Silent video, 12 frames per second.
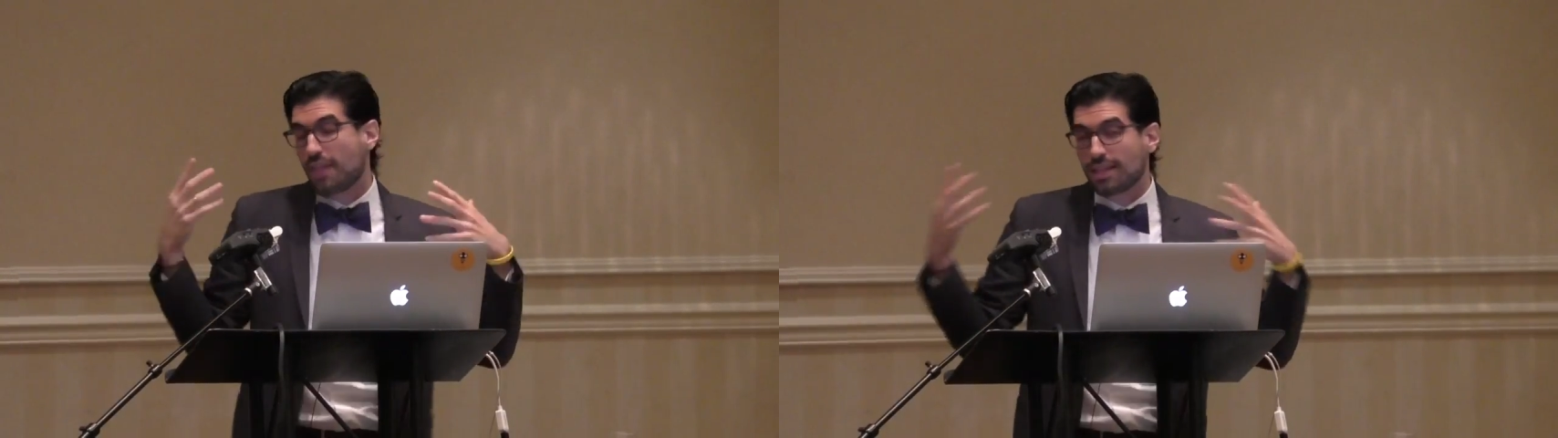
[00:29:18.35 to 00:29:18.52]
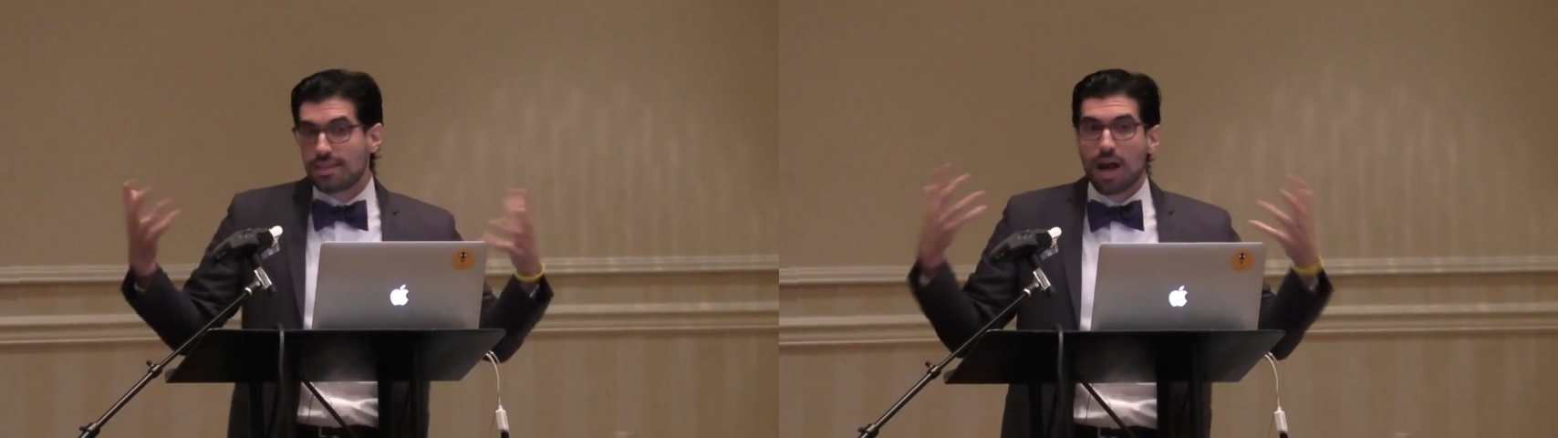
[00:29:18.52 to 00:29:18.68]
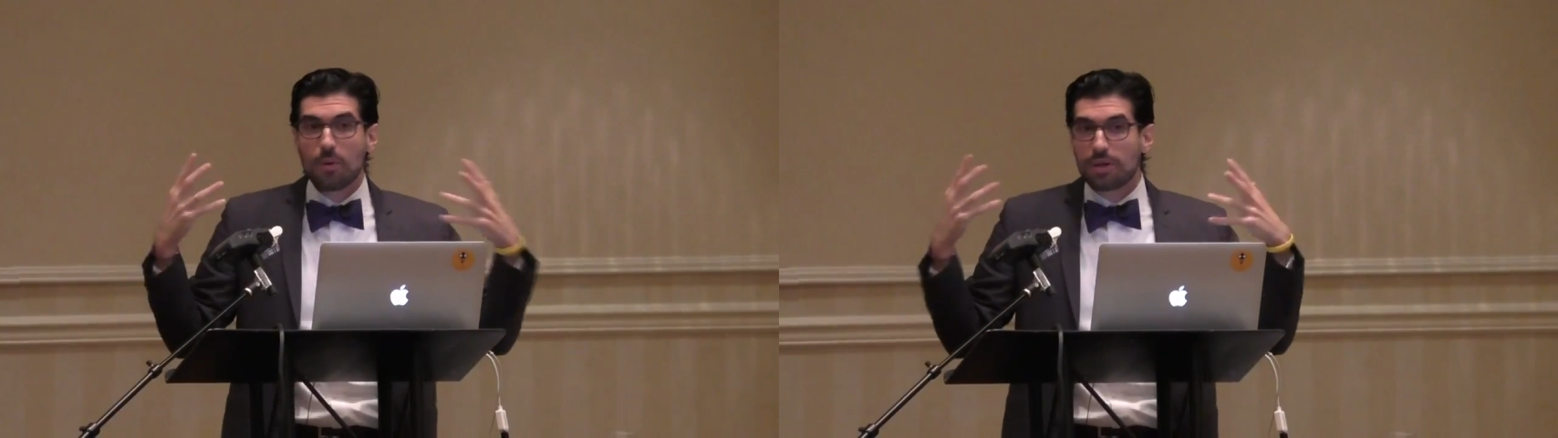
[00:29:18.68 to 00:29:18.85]

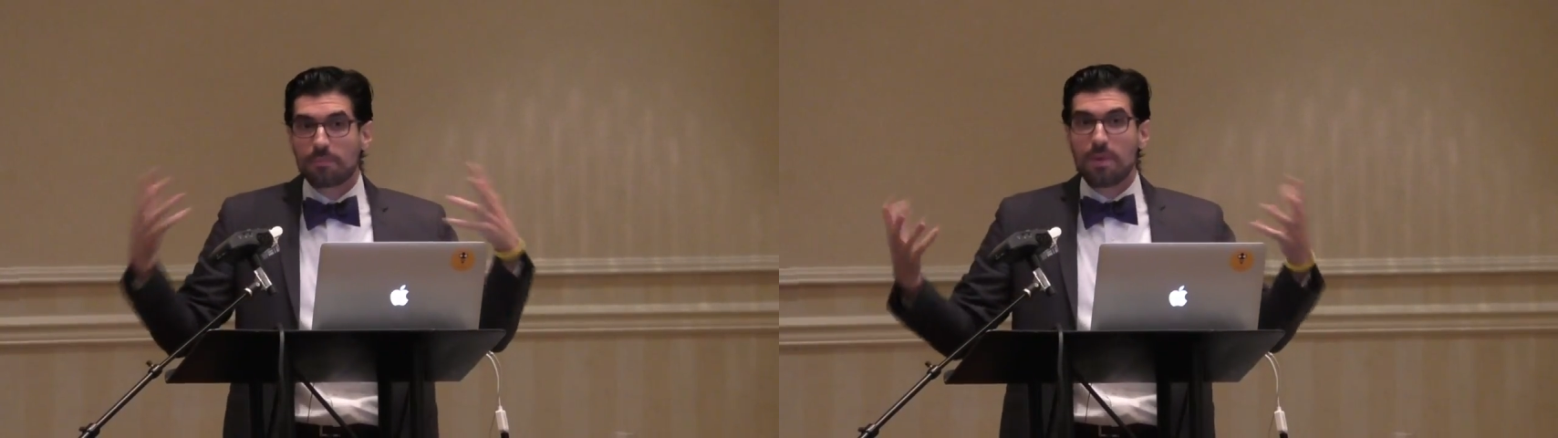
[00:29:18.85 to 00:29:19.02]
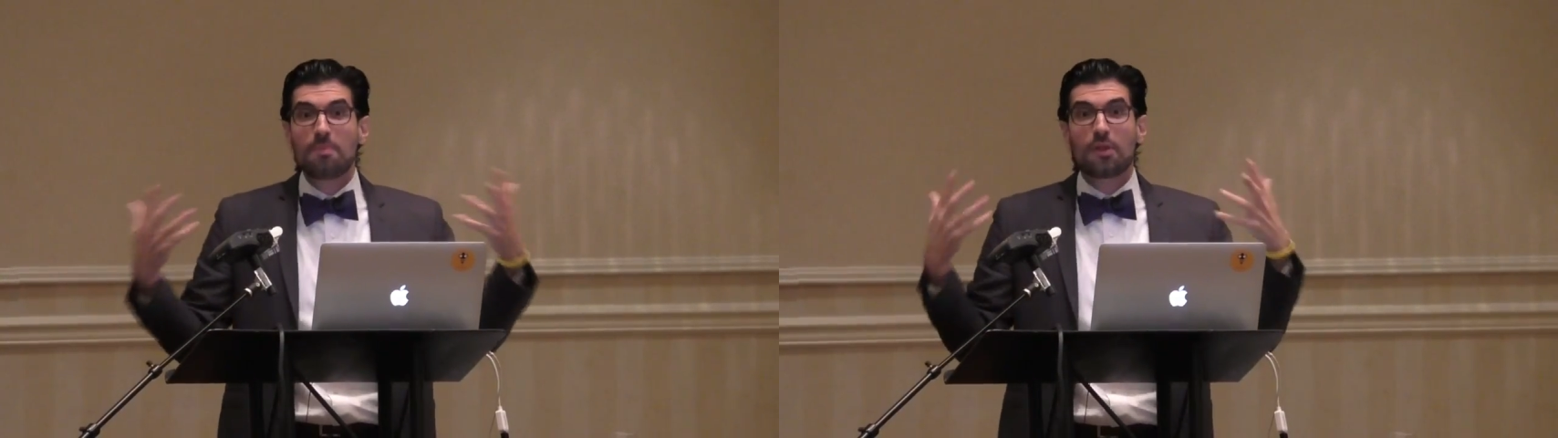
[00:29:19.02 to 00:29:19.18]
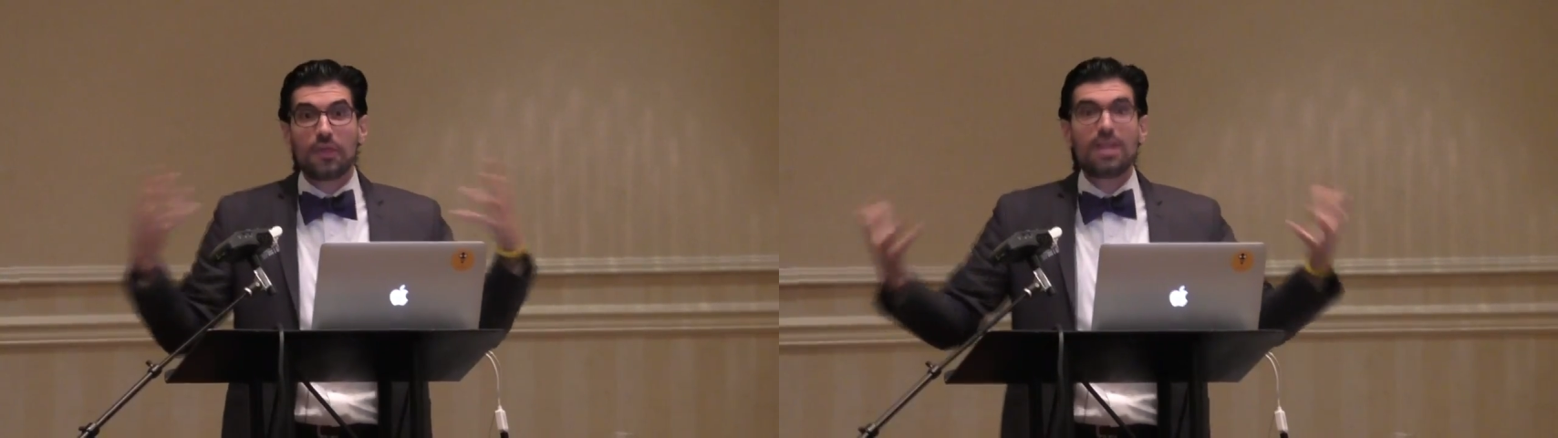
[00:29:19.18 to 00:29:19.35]
that's not what
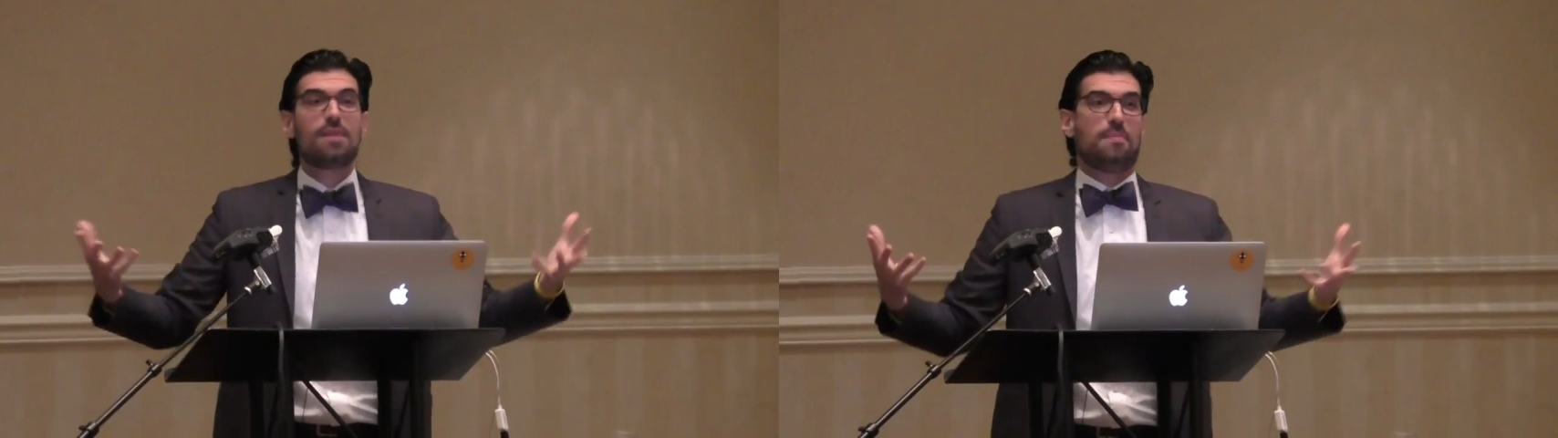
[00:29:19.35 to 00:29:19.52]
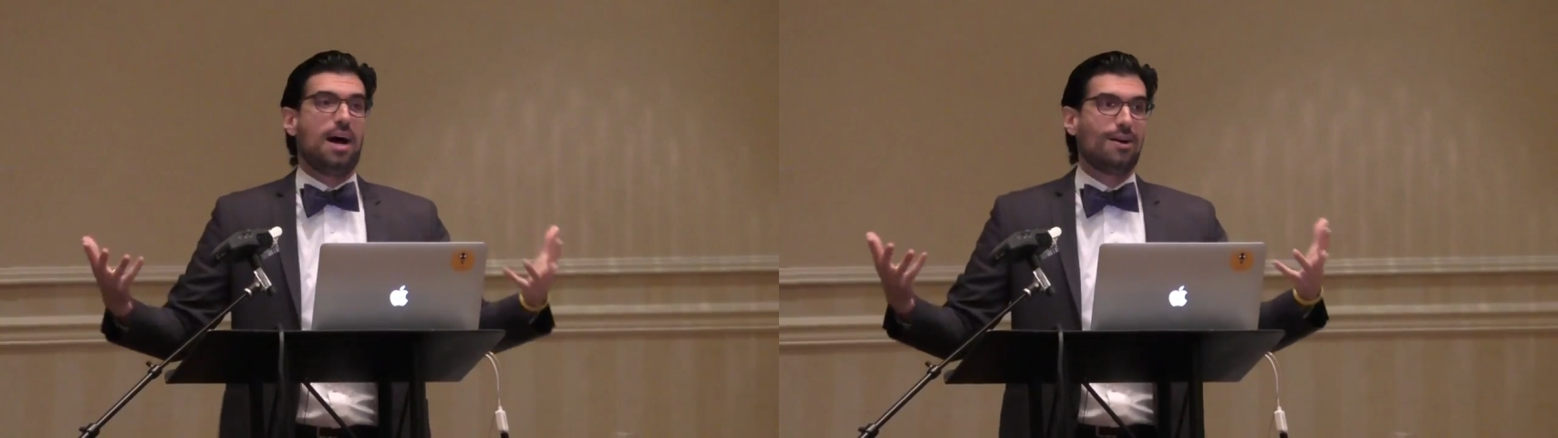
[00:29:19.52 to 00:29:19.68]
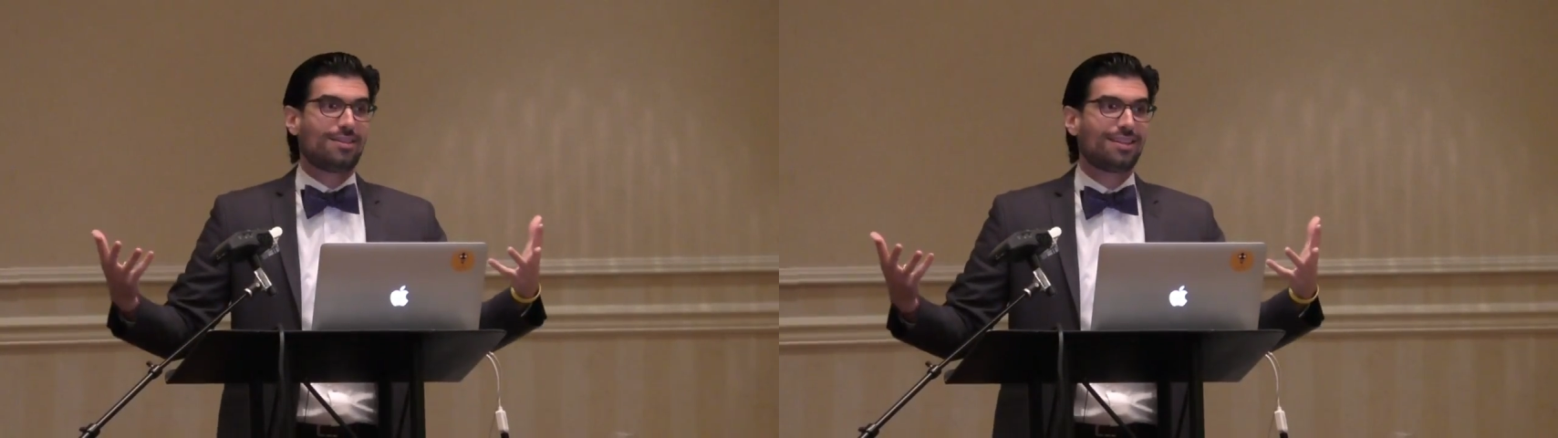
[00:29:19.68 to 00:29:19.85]
people think
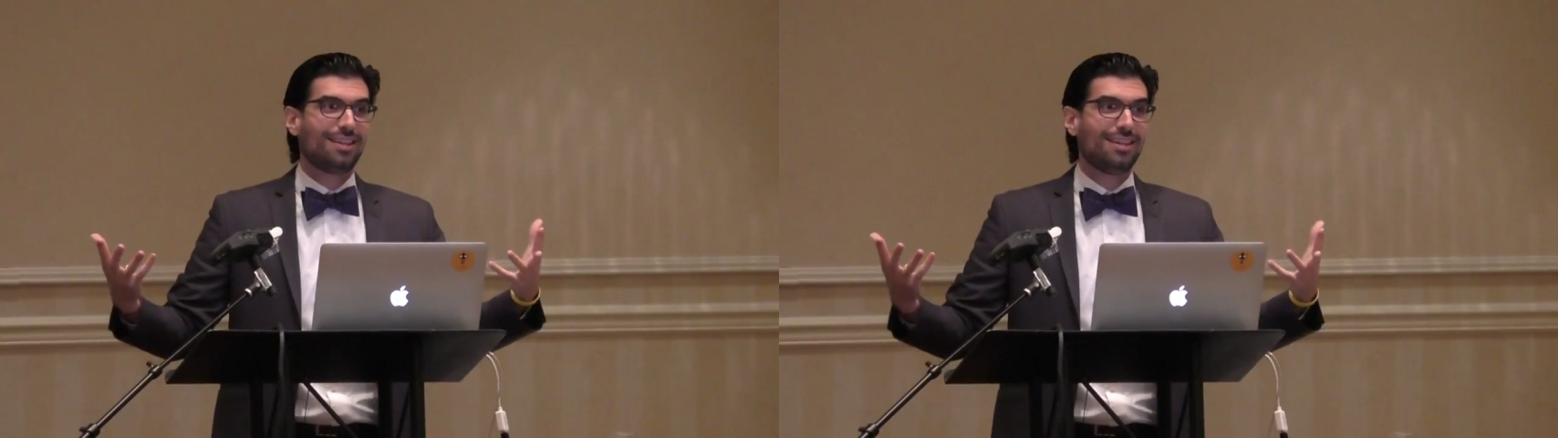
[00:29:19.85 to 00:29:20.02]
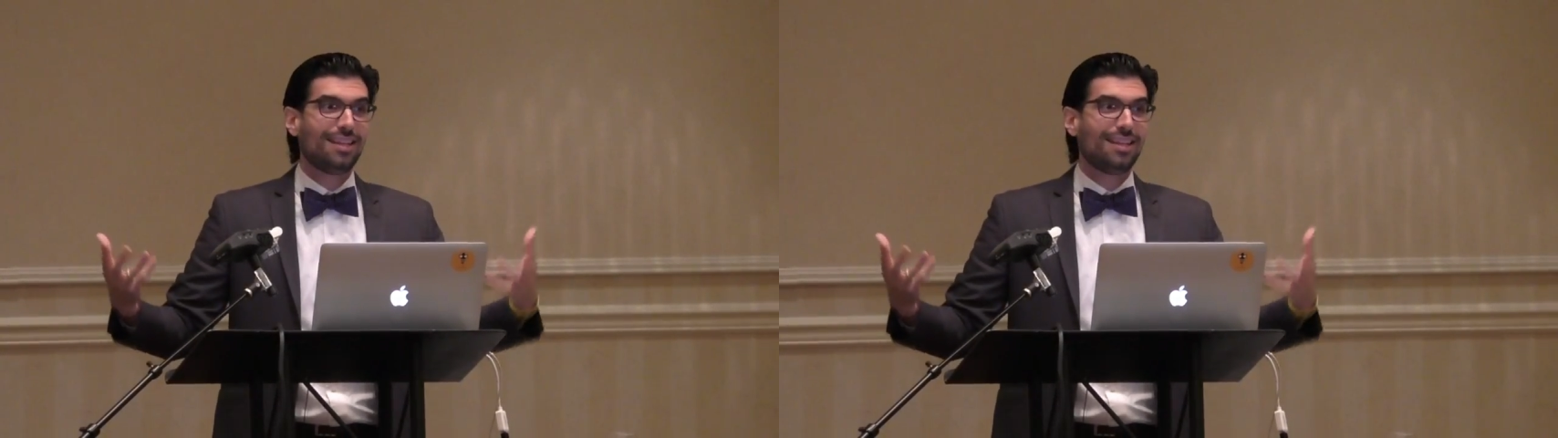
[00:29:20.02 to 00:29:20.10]
about.